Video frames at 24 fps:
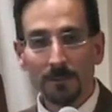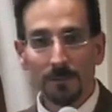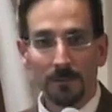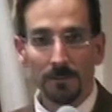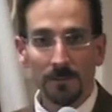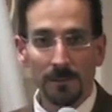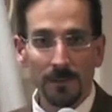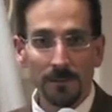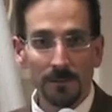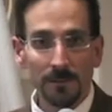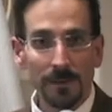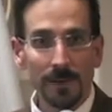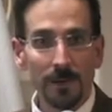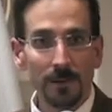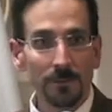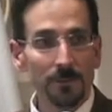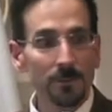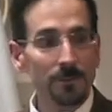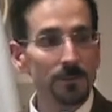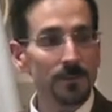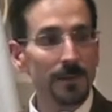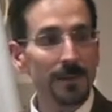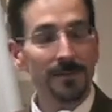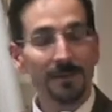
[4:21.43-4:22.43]
City of Santa
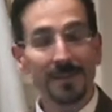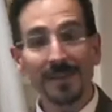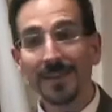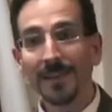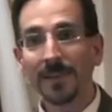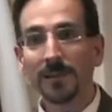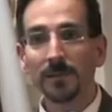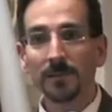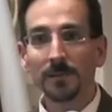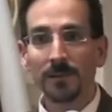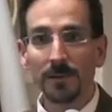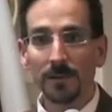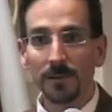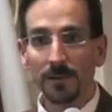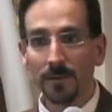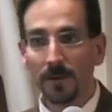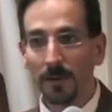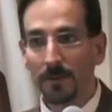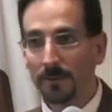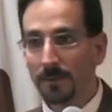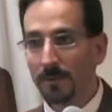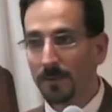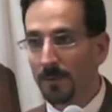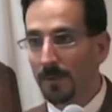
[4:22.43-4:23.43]
Cruz, as any city
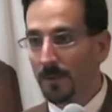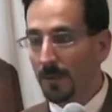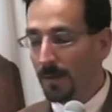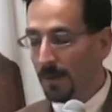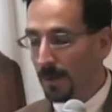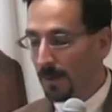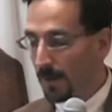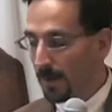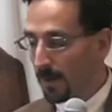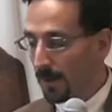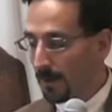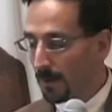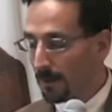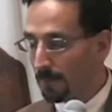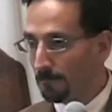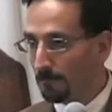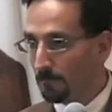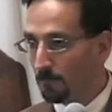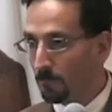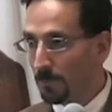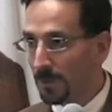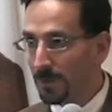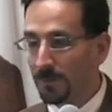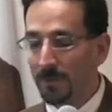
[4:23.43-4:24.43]
does,
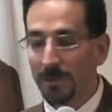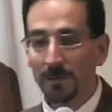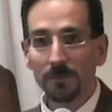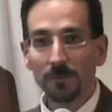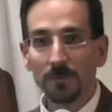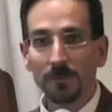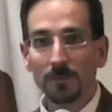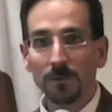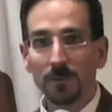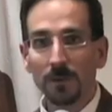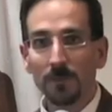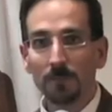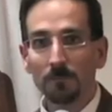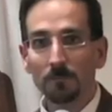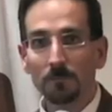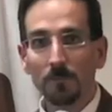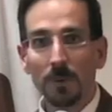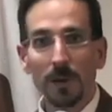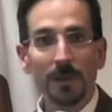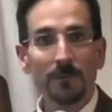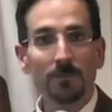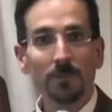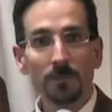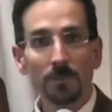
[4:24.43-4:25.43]
um, receives
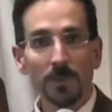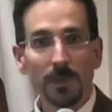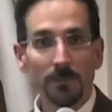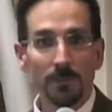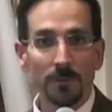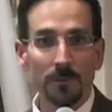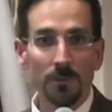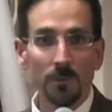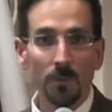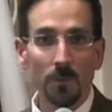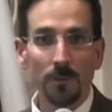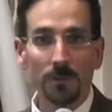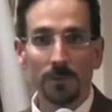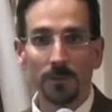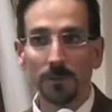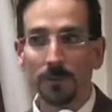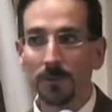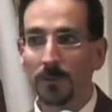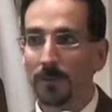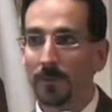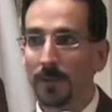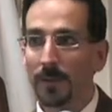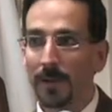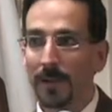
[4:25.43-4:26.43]
money from different
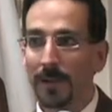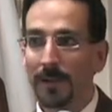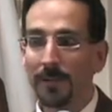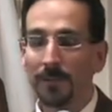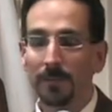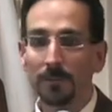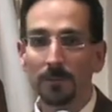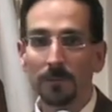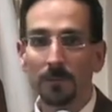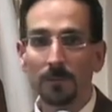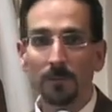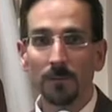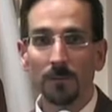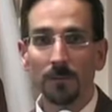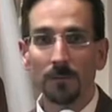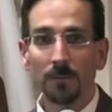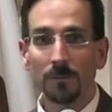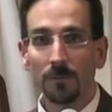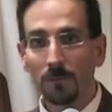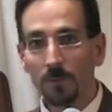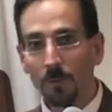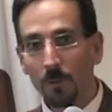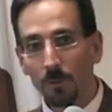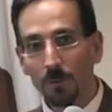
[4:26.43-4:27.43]
sources, and
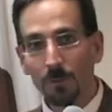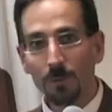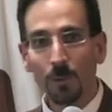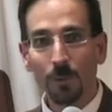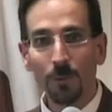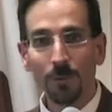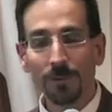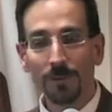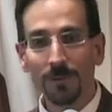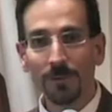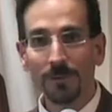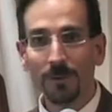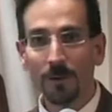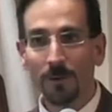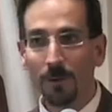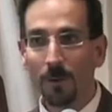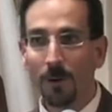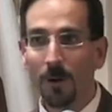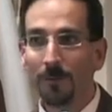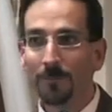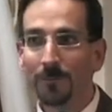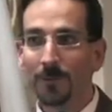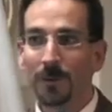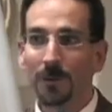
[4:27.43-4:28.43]
those sources
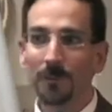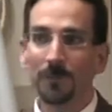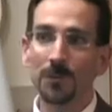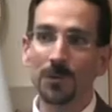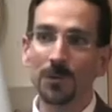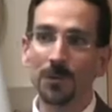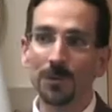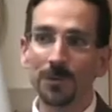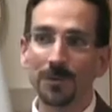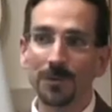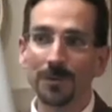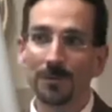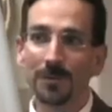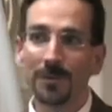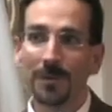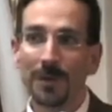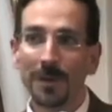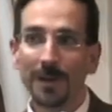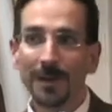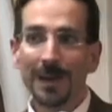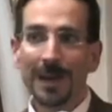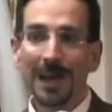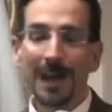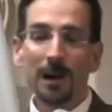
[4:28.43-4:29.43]
are often confused of
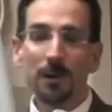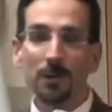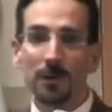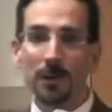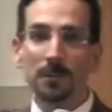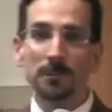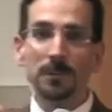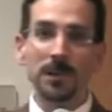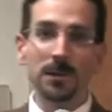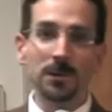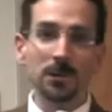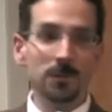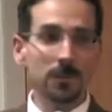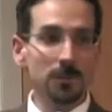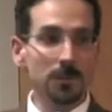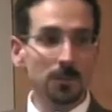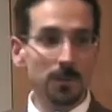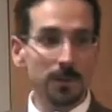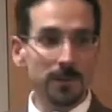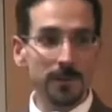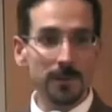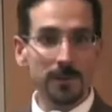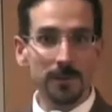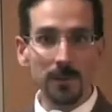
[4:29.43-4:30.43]
how it can be used
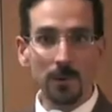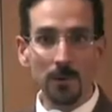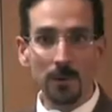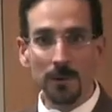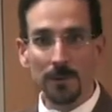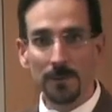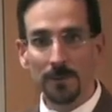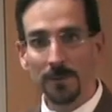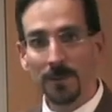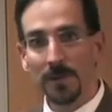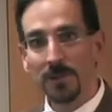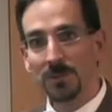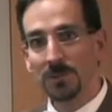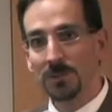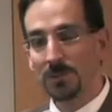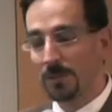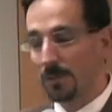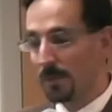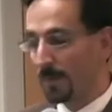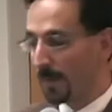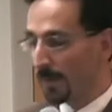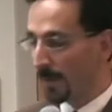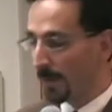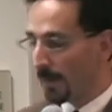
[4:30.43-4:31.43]
within the
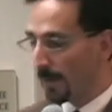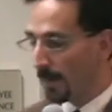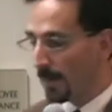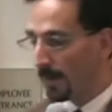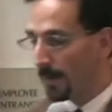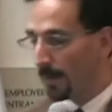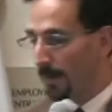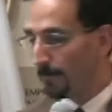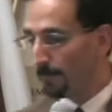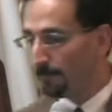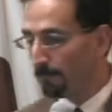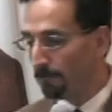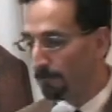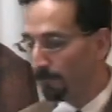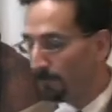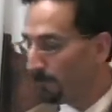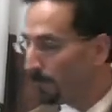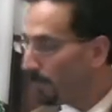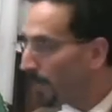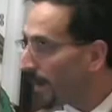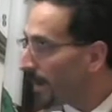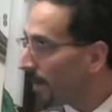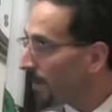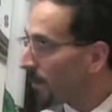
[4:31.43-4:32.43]
organization. Um,
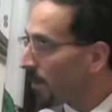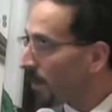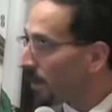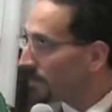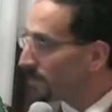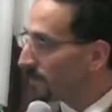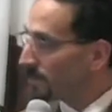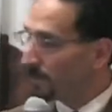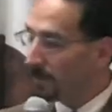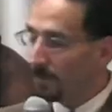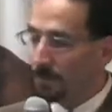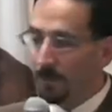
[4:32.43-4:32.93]
by and large,